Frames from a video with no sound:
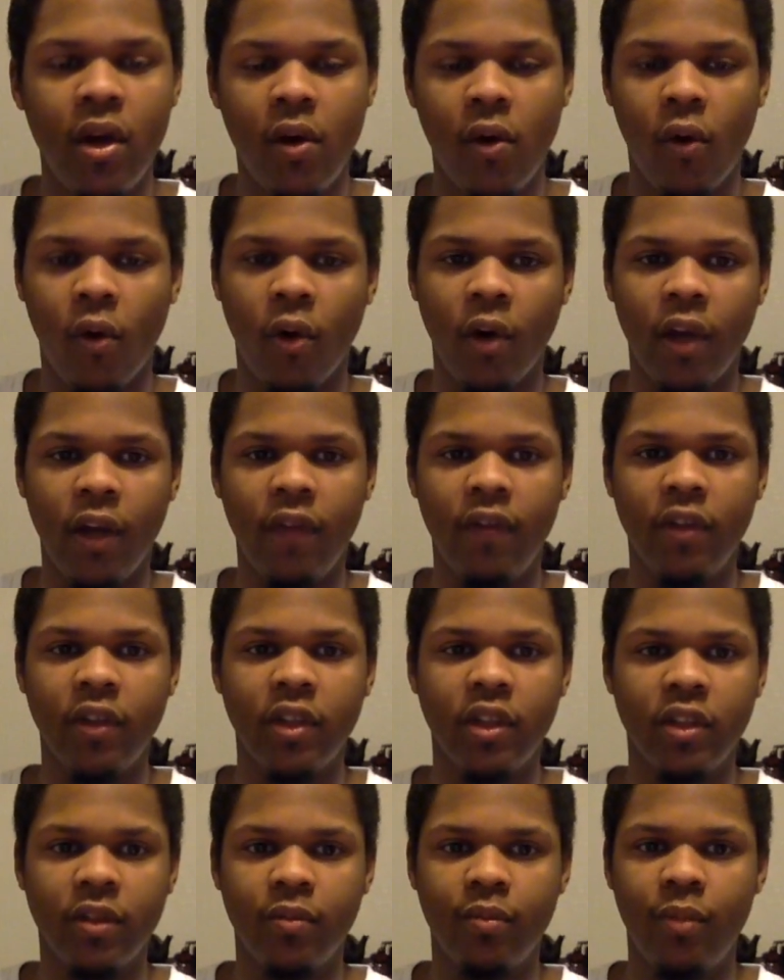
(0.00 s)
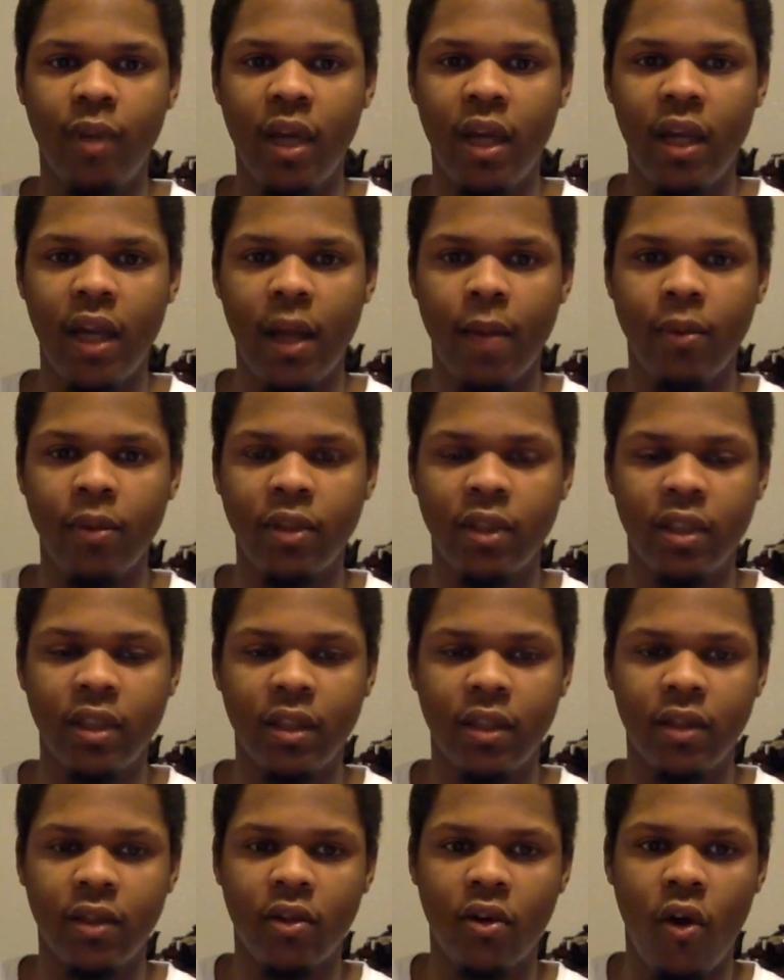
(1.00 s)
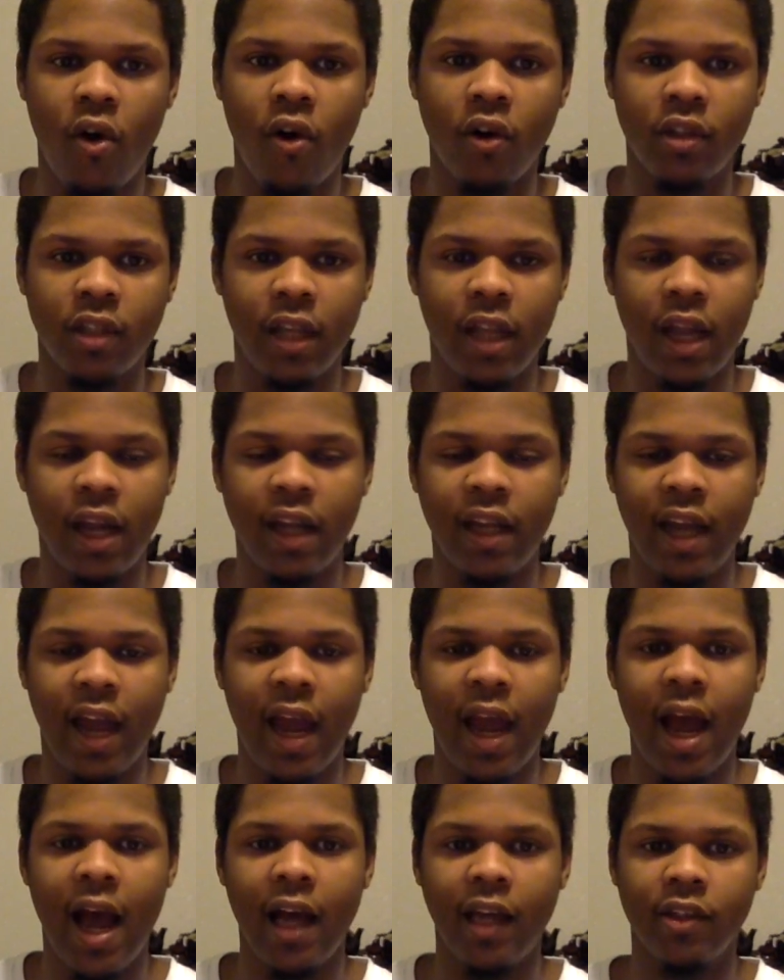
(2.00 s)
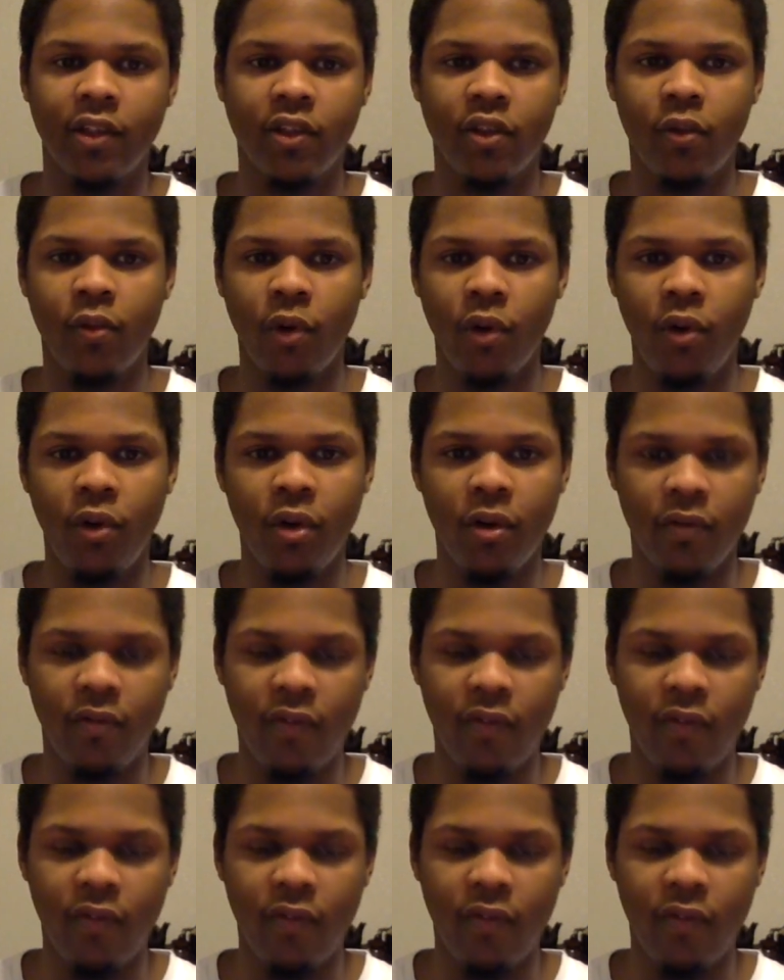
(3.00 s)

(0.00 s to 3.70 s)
or even just being able to cause a lot of chaos to where you can